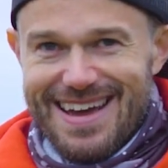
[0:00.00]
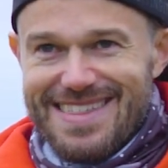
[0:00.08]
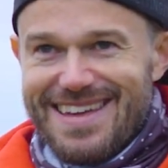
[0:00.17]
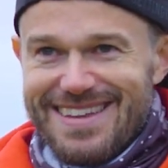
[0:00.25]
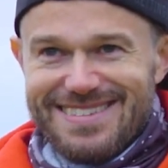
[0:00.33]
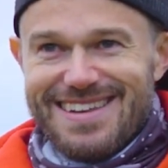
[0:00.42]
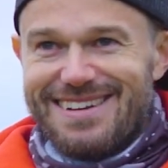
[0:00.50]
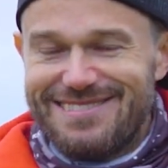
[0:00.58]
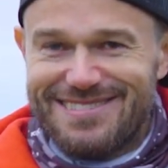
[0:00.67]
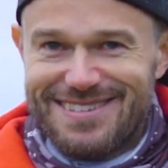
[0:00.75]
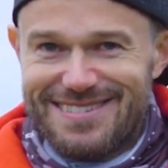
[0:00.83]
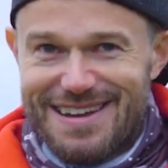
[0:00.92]
and that
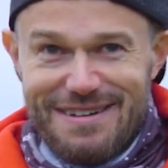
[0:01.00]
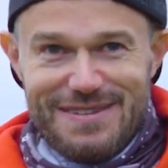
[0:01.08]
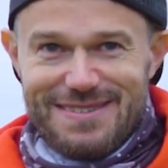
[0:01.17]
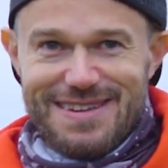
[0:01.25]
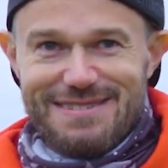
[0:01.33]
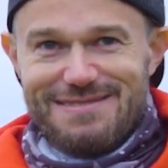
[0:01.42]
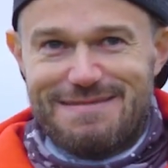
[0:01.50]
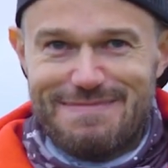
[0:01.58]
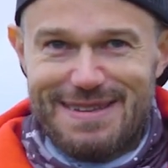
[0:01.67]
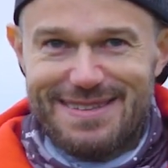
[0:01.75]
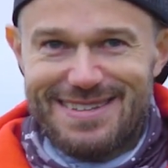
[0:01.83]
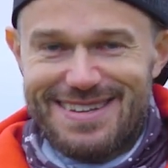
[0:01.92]
sells itself. It sells the
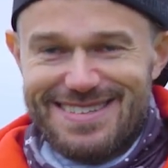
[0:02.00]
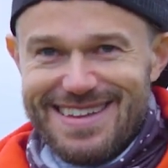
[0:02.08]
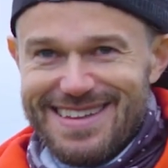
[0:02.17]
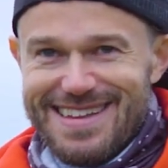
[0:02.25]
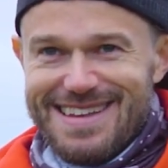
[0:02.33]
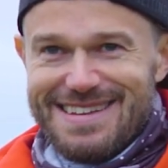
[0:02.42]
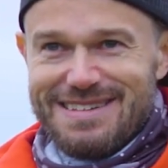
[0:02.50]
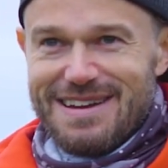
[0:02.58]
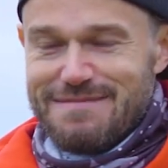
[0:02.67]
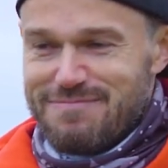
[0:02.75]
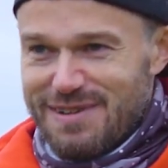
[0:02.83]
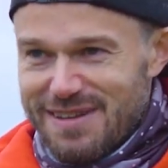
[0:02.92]
business. It
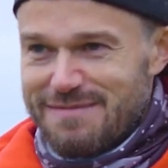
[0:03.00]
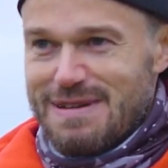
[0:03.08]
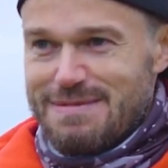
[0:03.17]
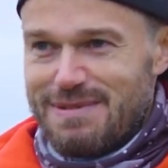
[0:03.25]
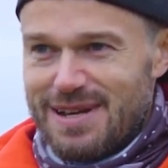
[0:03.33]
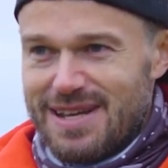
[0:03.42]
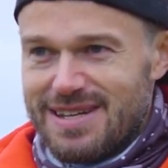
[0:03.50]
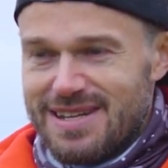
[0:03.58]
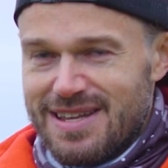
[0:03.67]
like brings people in.